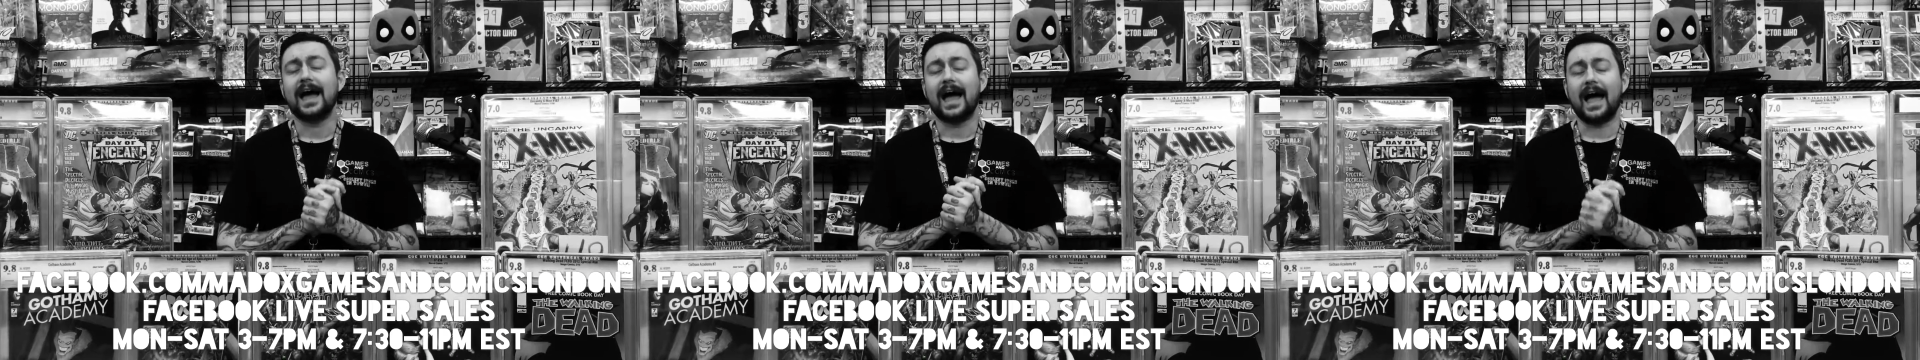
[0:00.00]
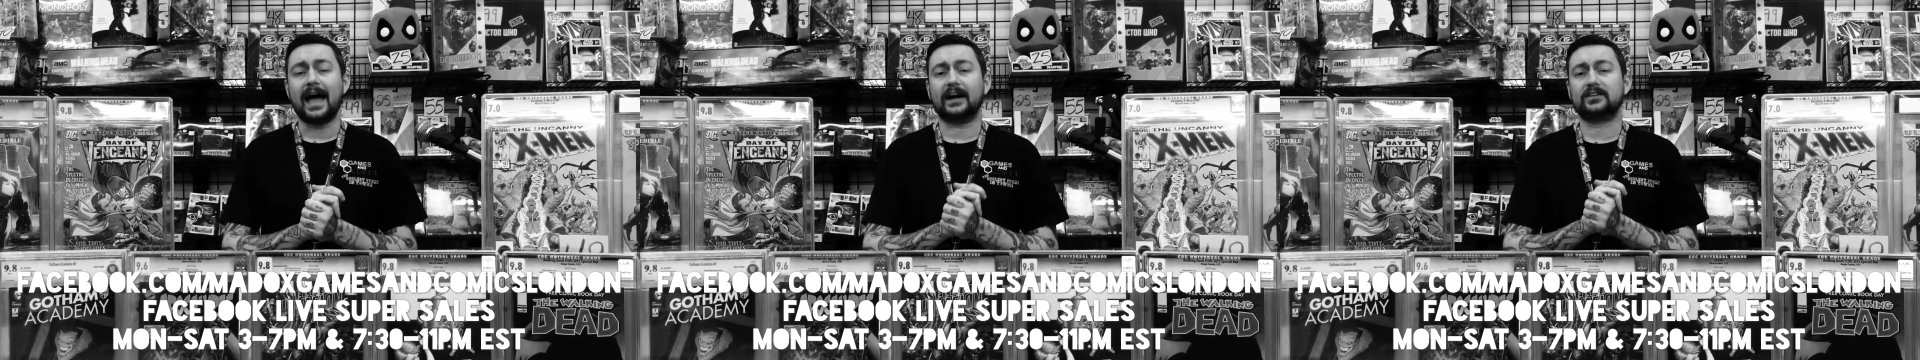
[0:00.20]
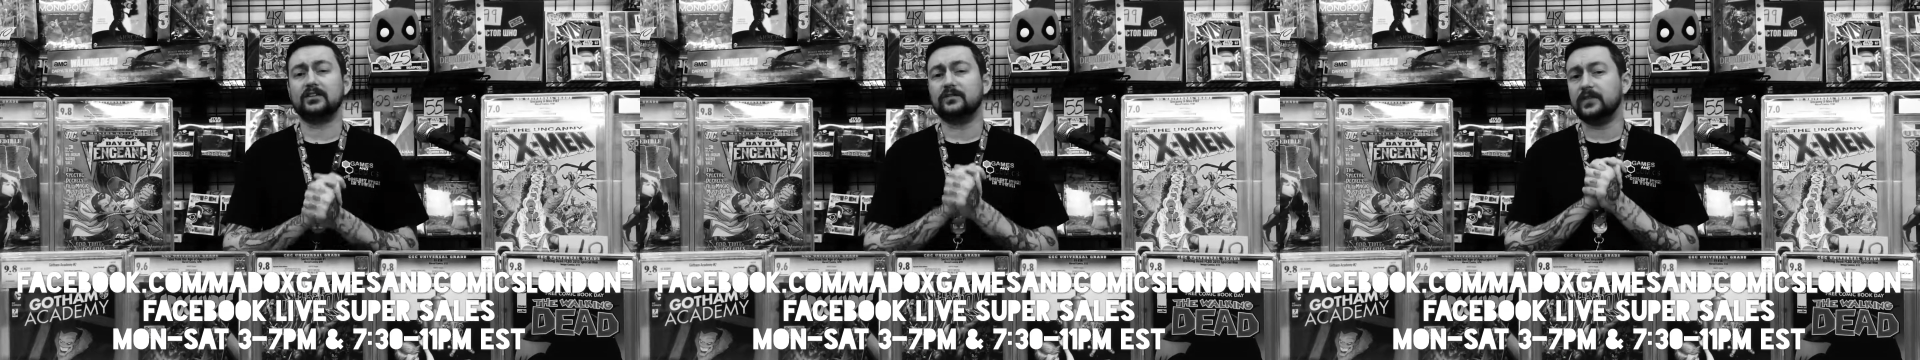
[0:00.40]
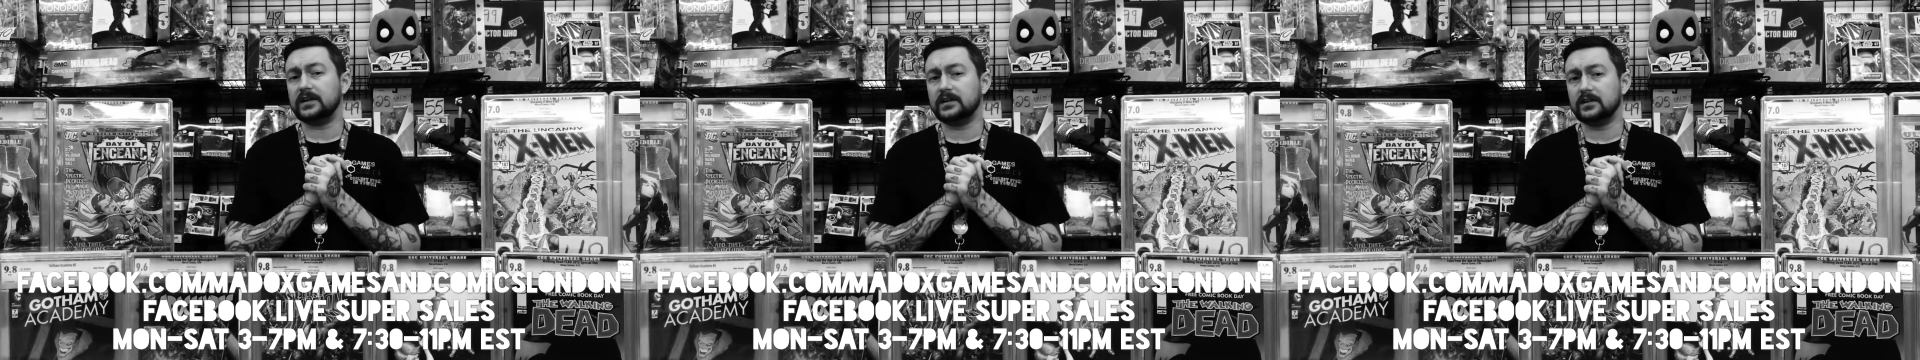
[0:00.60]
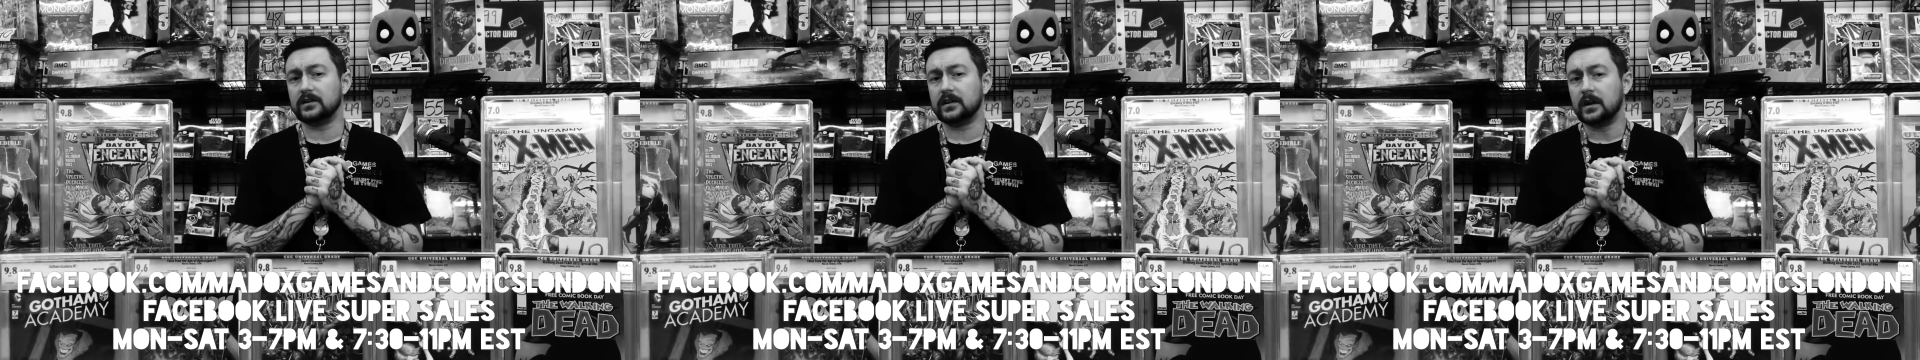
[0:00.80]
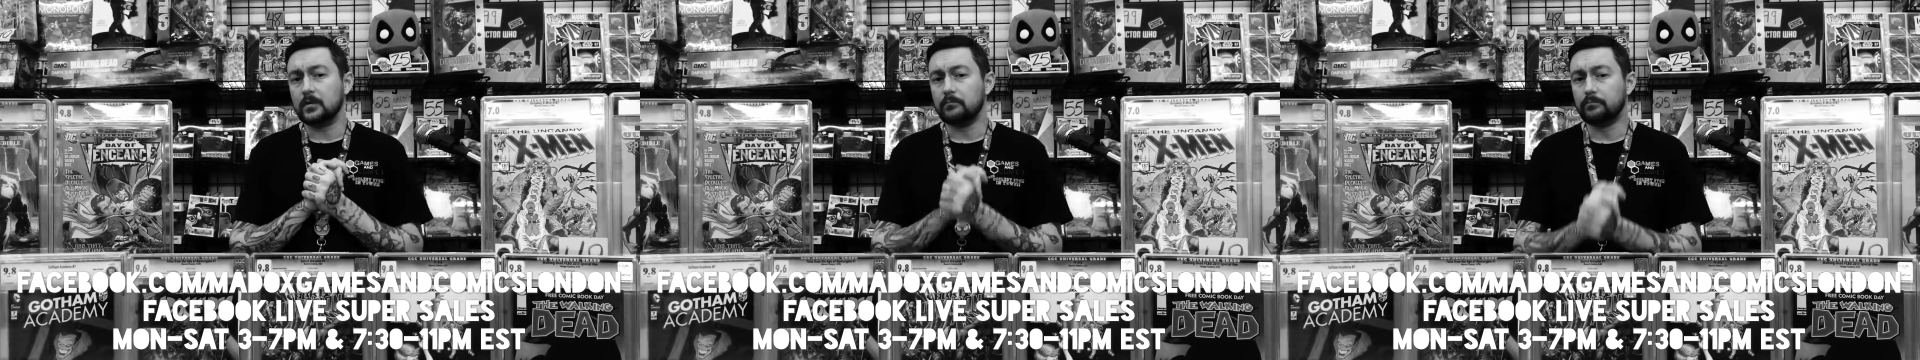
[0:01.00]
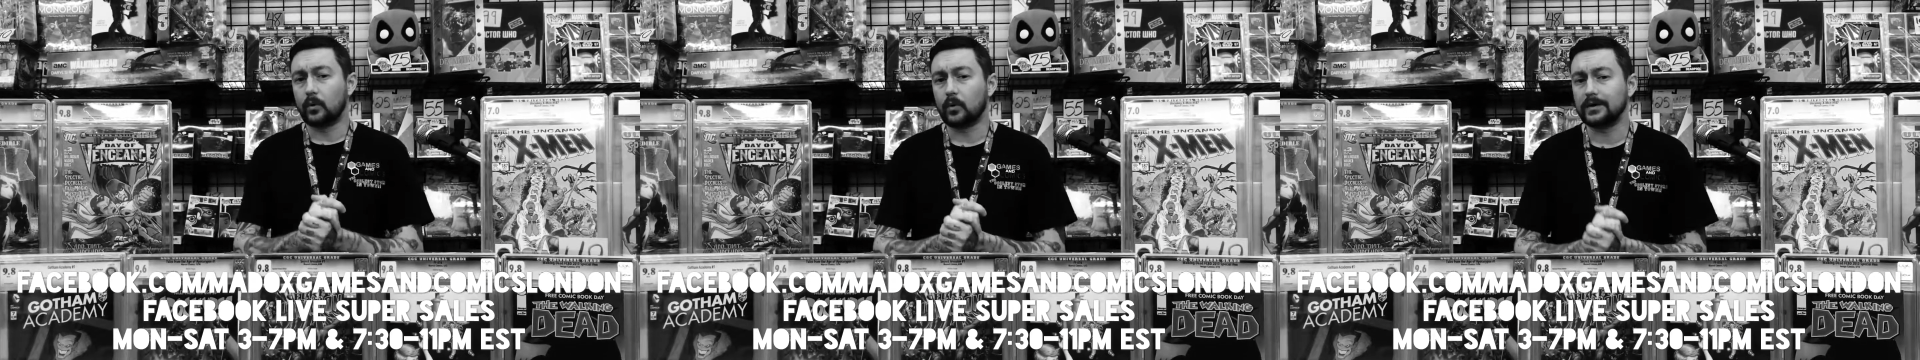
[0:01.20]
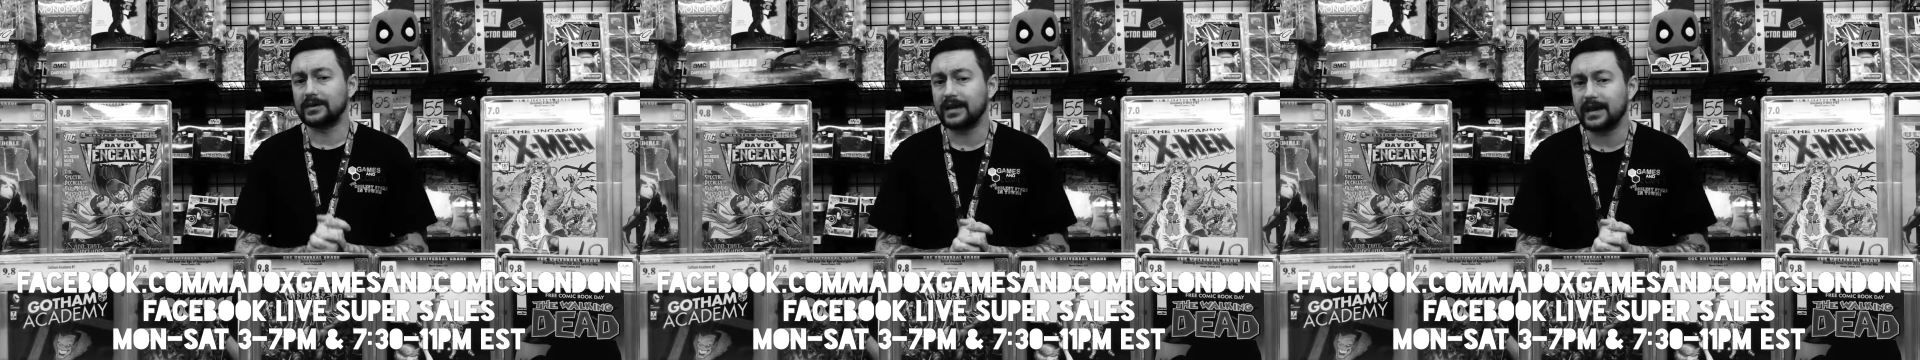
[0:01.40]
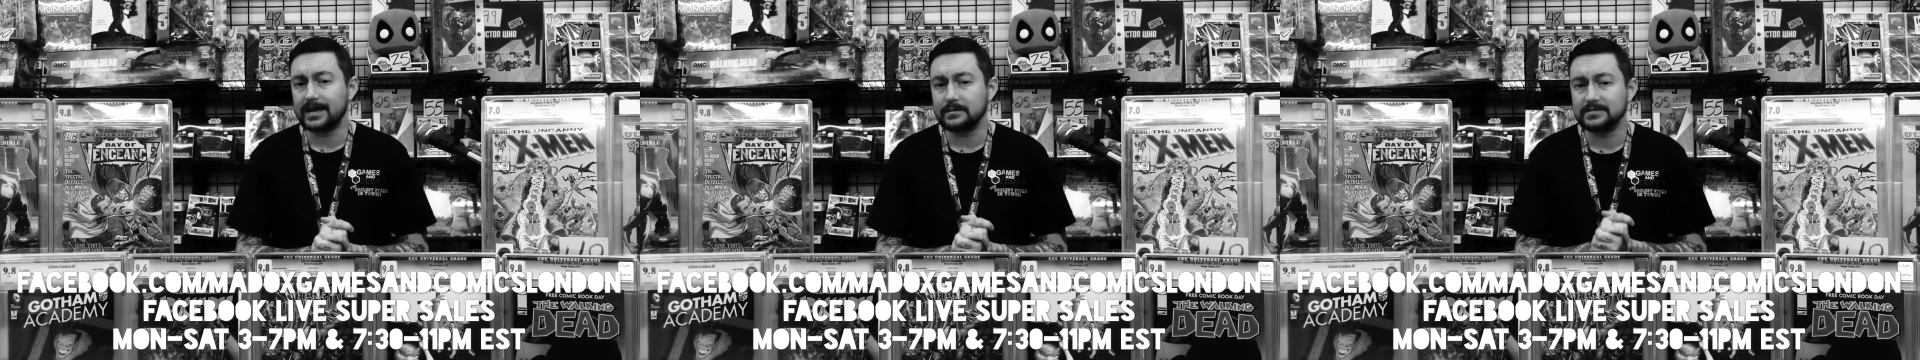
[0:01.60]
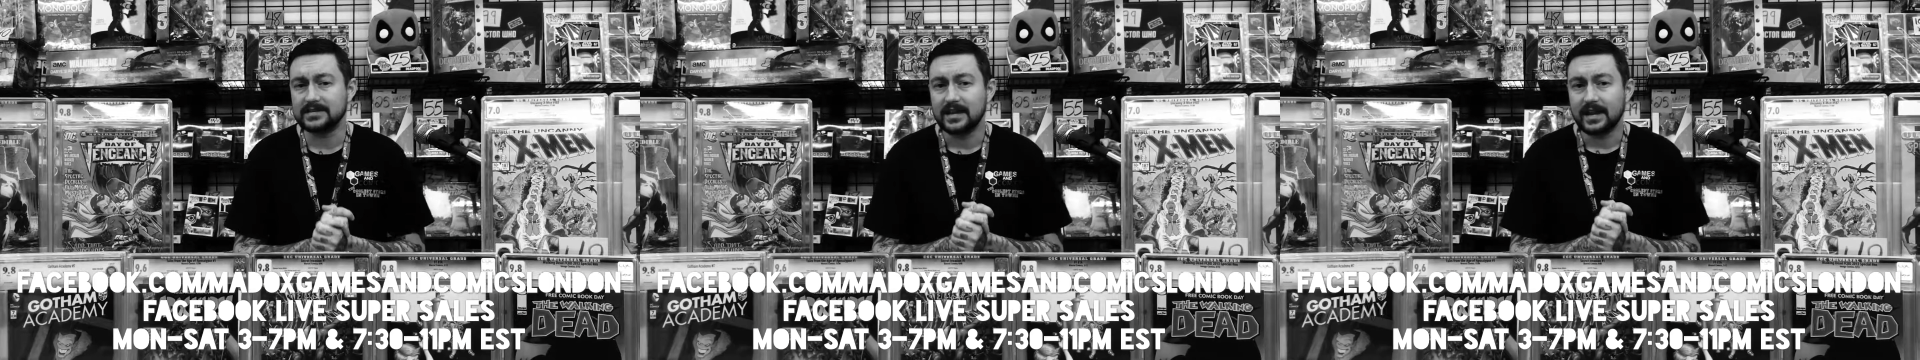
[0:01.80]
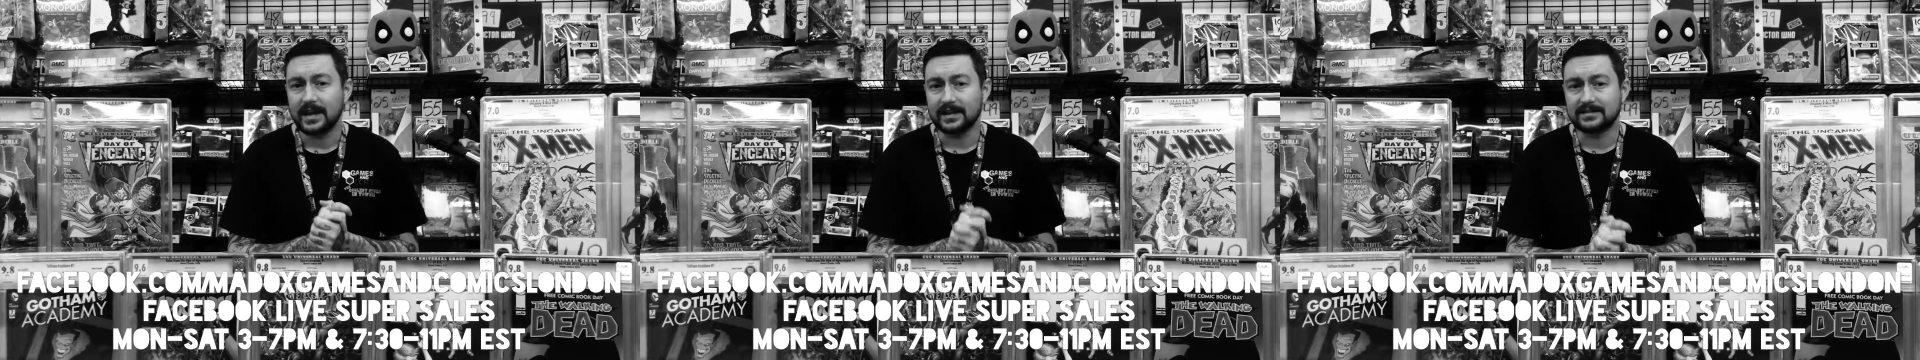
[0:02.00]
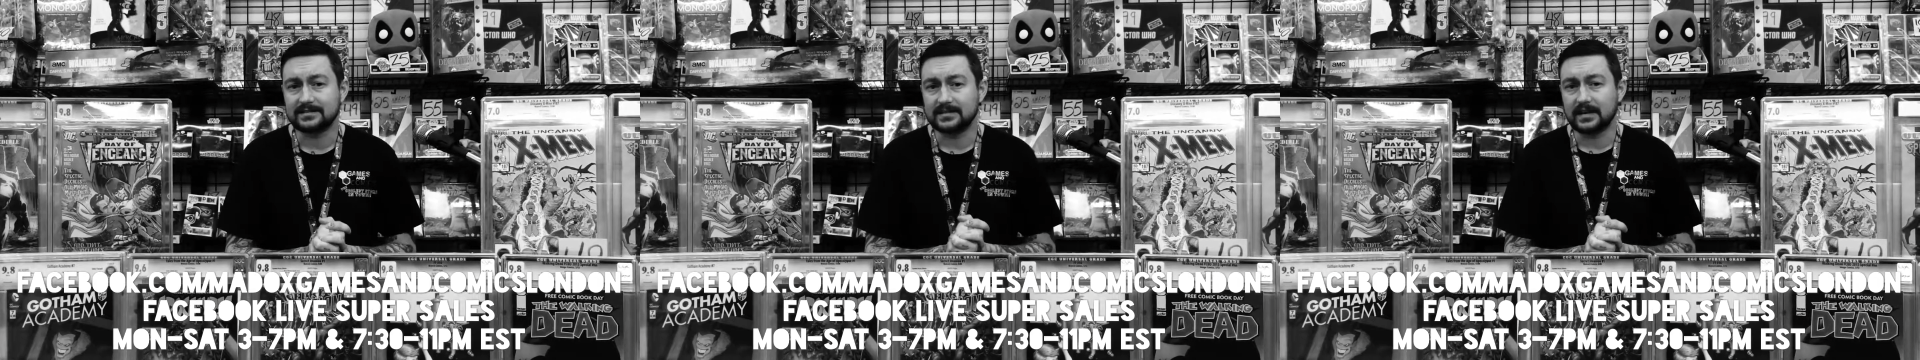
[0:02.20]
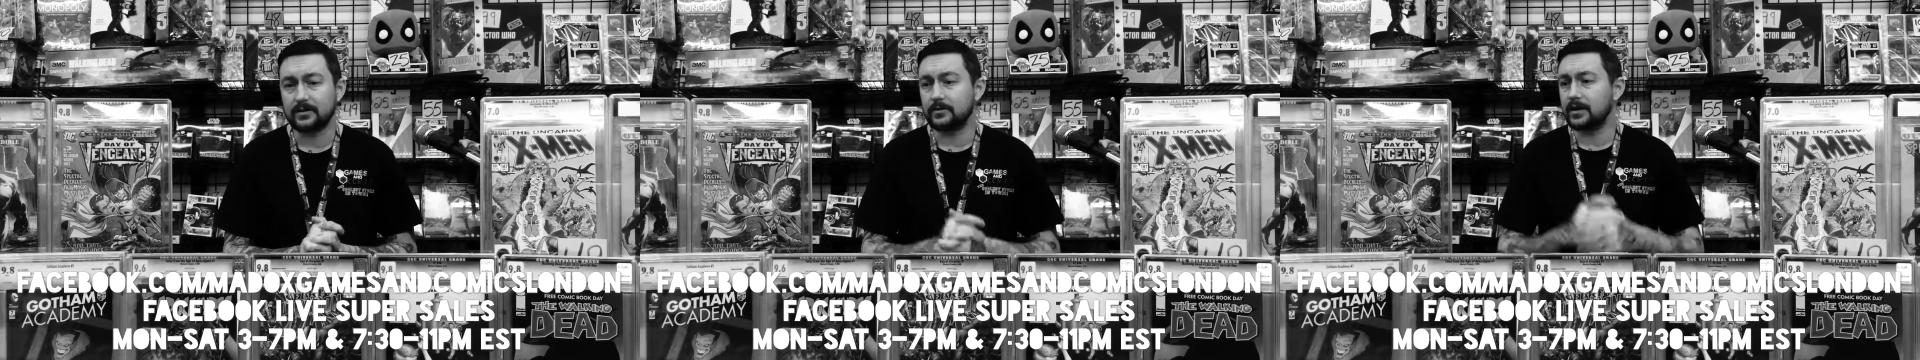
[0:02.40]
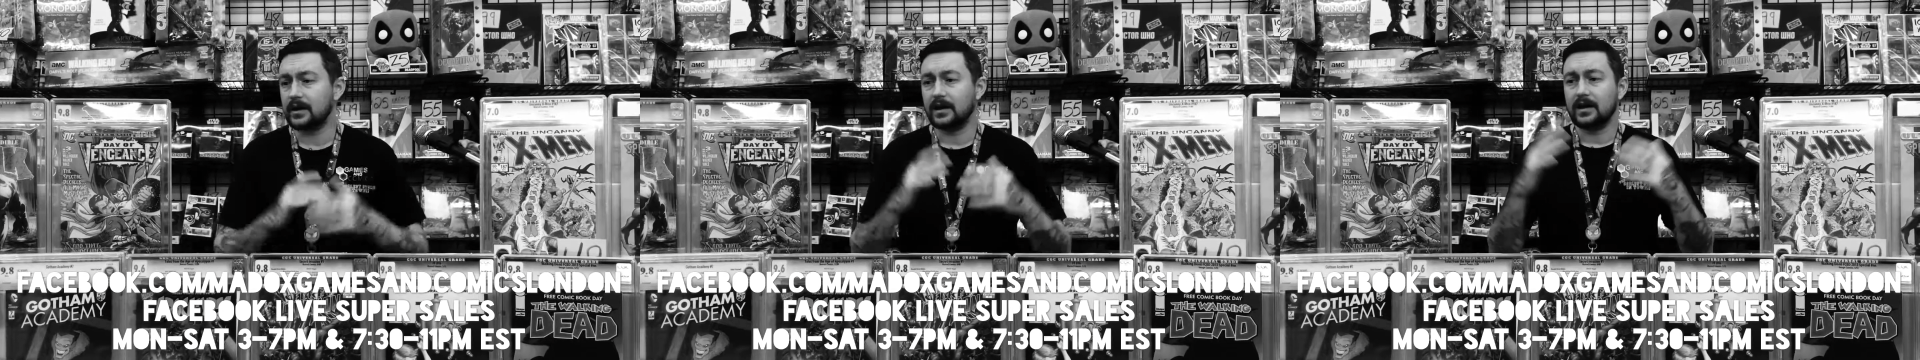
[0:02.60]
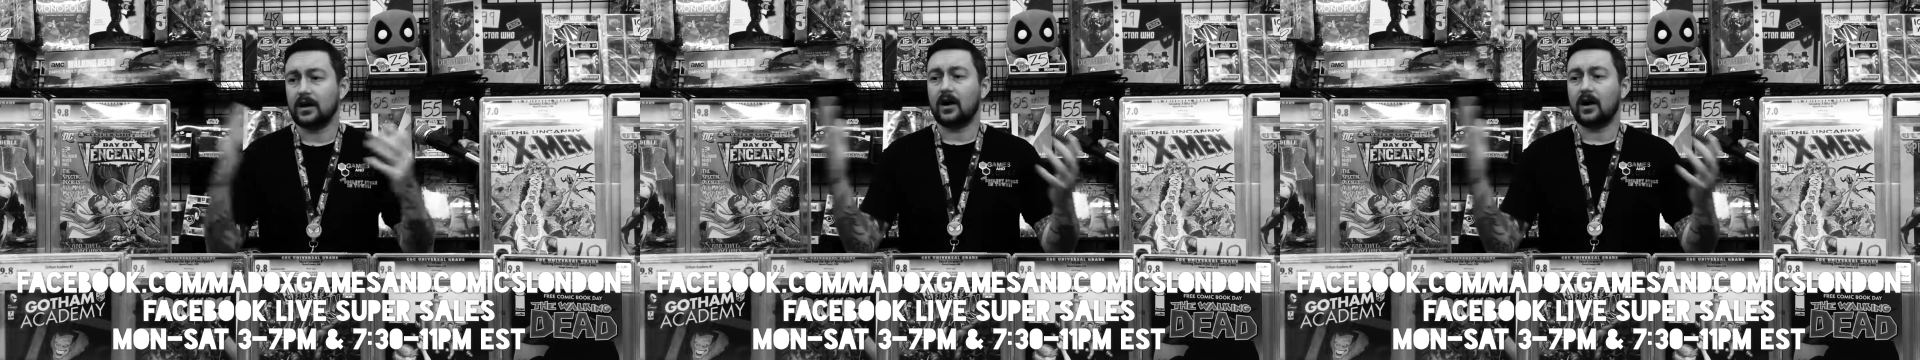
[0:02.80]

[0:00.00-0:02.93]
action figure, board games, etc.,